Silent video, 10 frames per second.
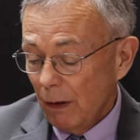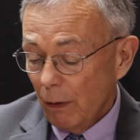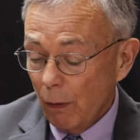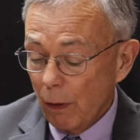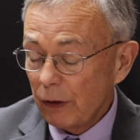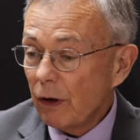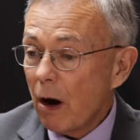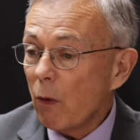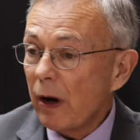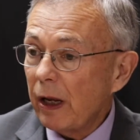or it's
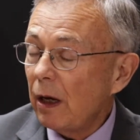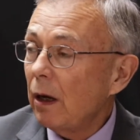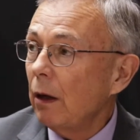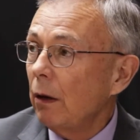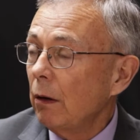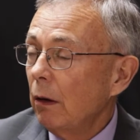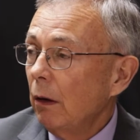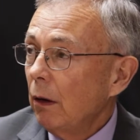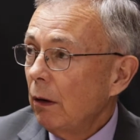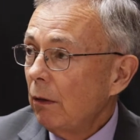already in
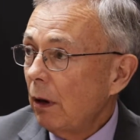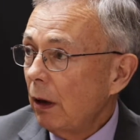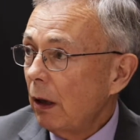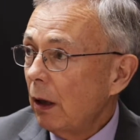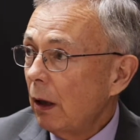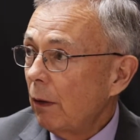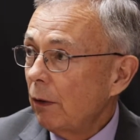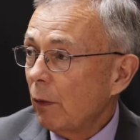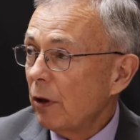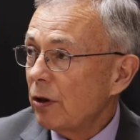the
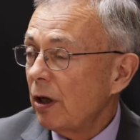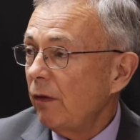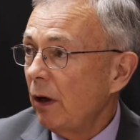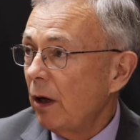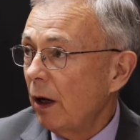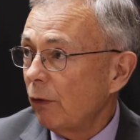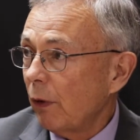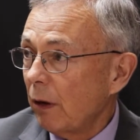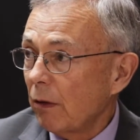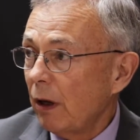receiving
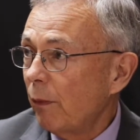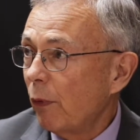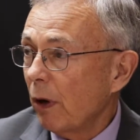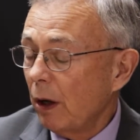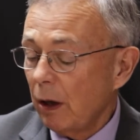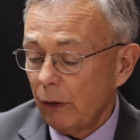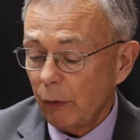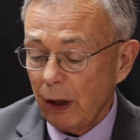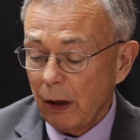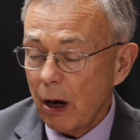country or the importing
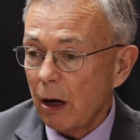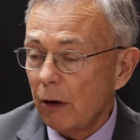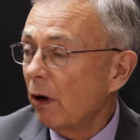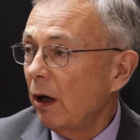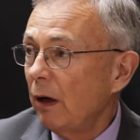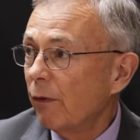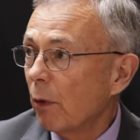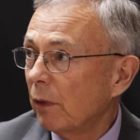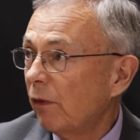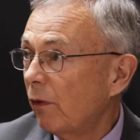country and not under any
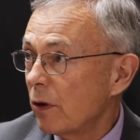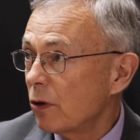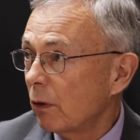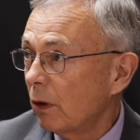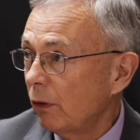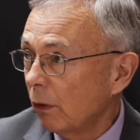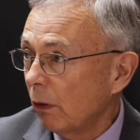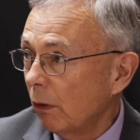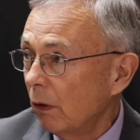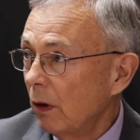form of official
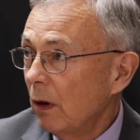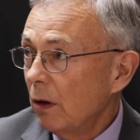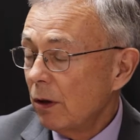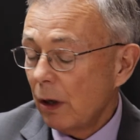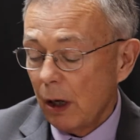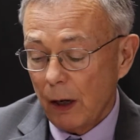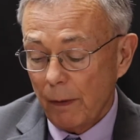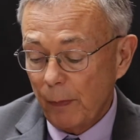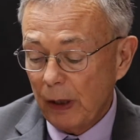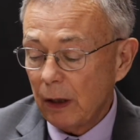control,
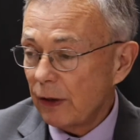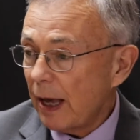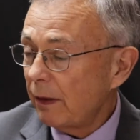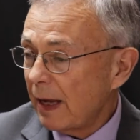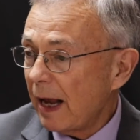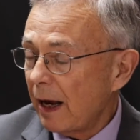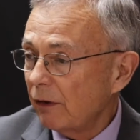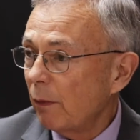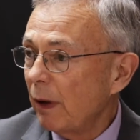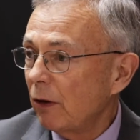because that has
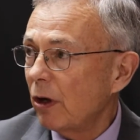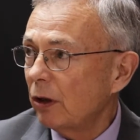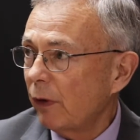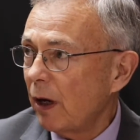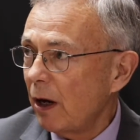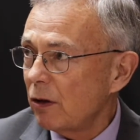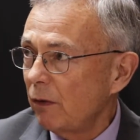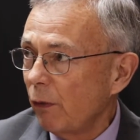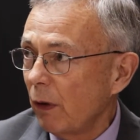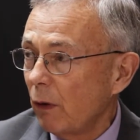to be a justification
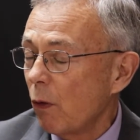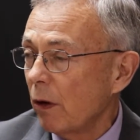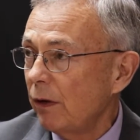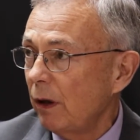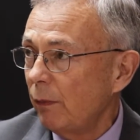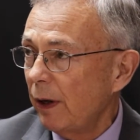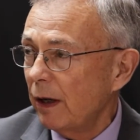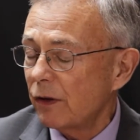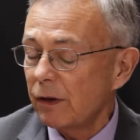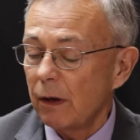for a quarantine
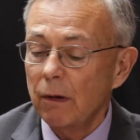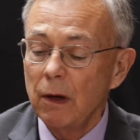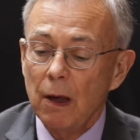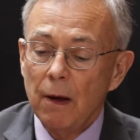pest. So